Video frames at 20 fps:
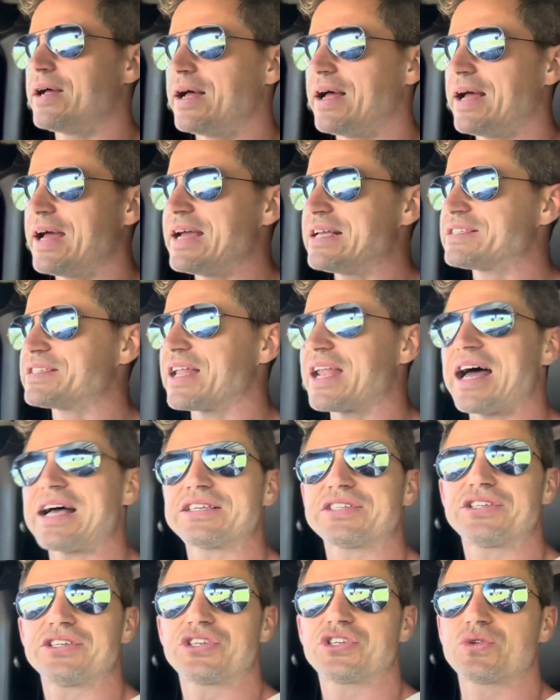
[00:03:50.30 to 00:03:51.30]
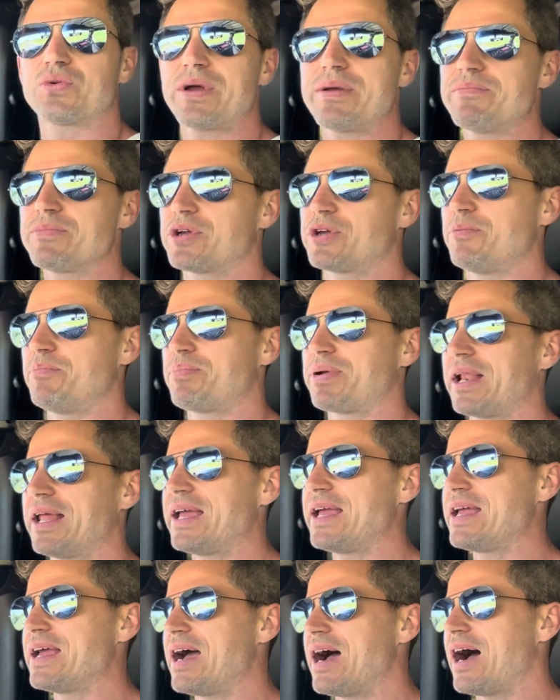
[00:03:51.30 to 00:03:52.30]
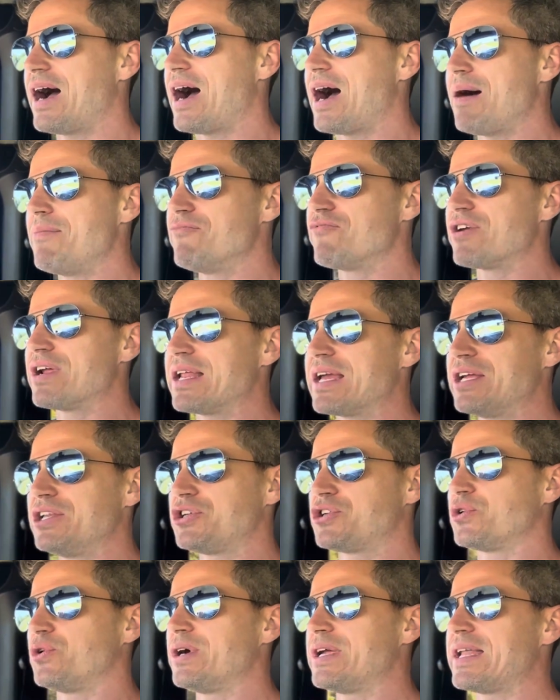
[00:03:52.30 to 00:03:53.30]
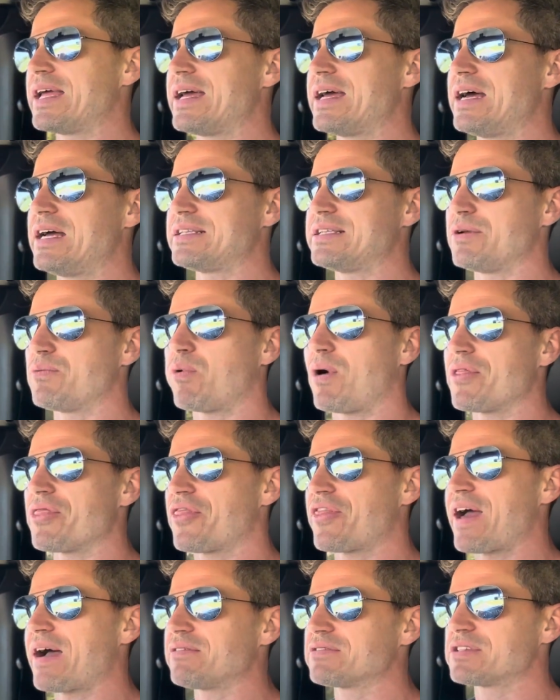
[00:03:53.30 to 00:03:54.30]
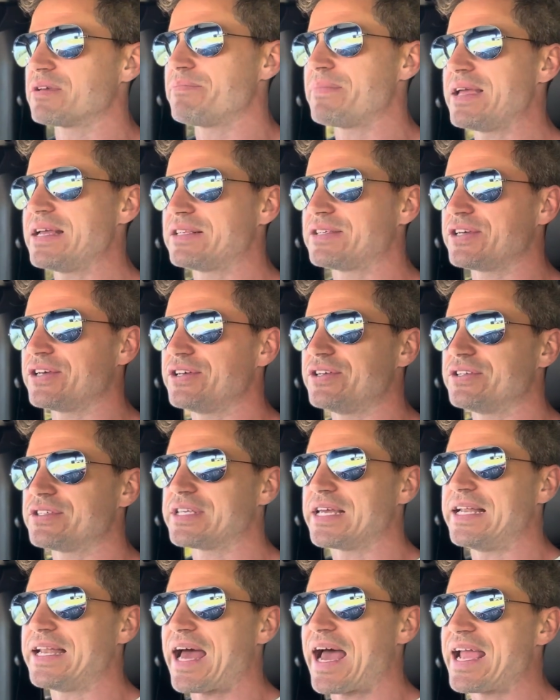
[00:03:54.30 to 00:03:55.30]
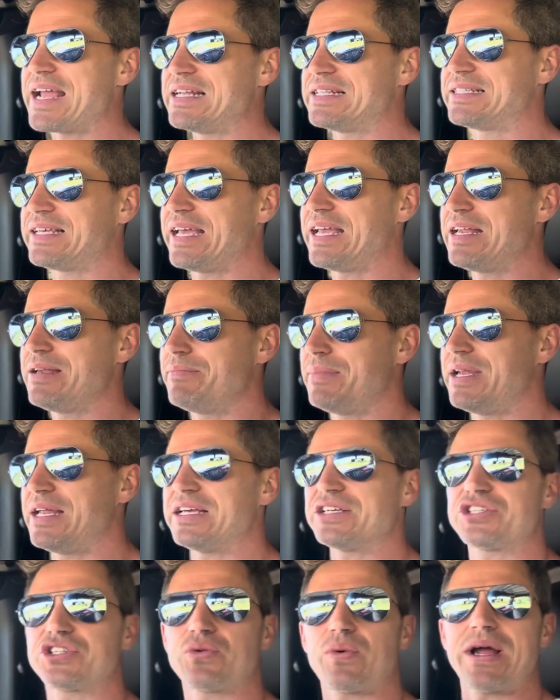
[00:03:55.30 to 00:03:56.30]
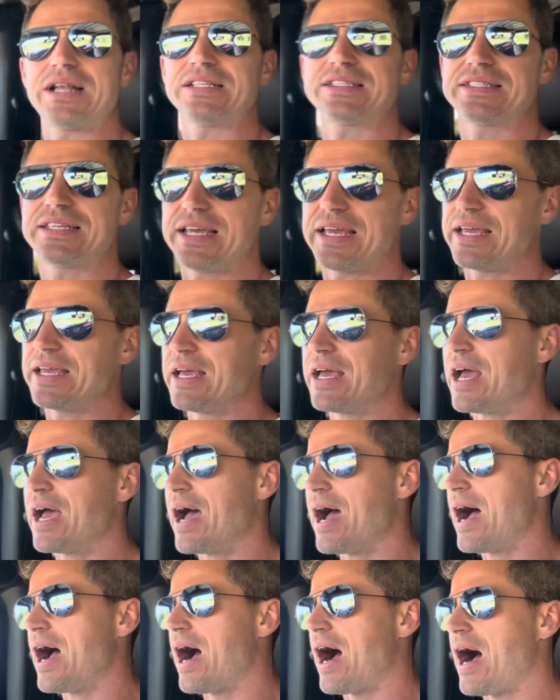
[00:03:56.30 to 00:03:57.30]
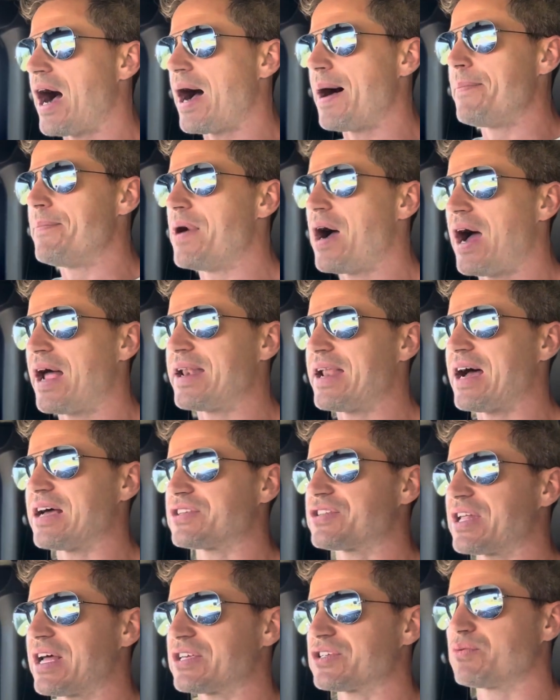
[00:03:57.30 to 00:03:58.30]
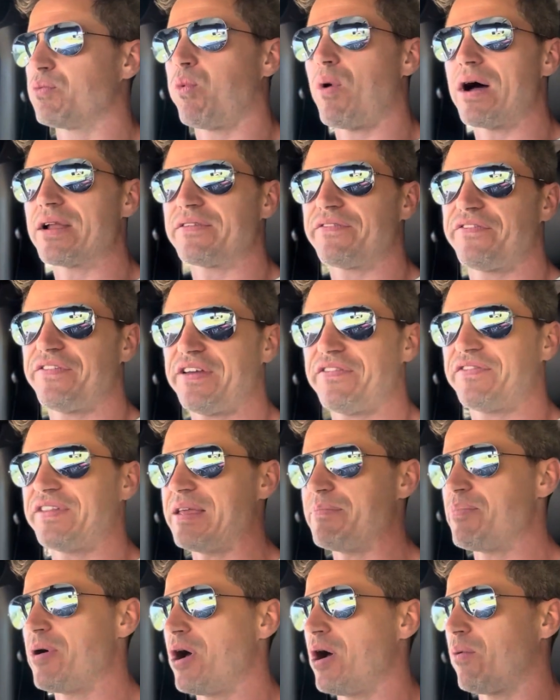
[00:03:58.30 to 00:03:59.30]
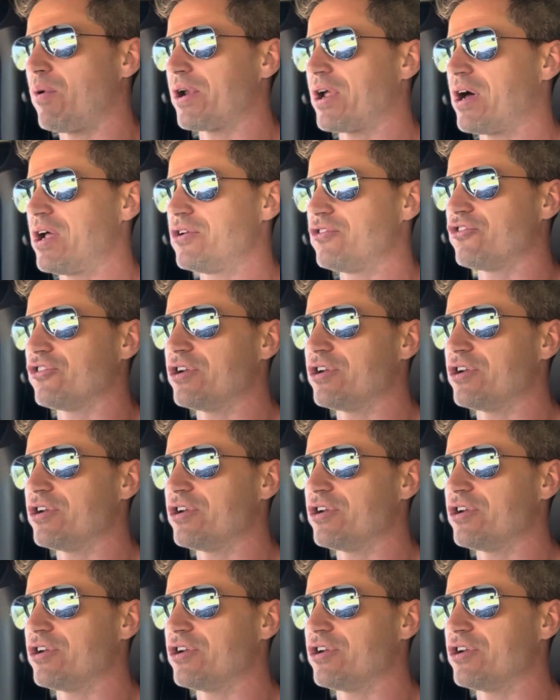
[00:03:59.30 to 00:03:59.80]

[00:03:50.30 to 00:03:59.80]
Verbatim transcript: Hey, so that's the swim complete. Um, really enjoyed it. Did 1,000 meters in 18 minutes 20 um, and that's that's 150 per 100.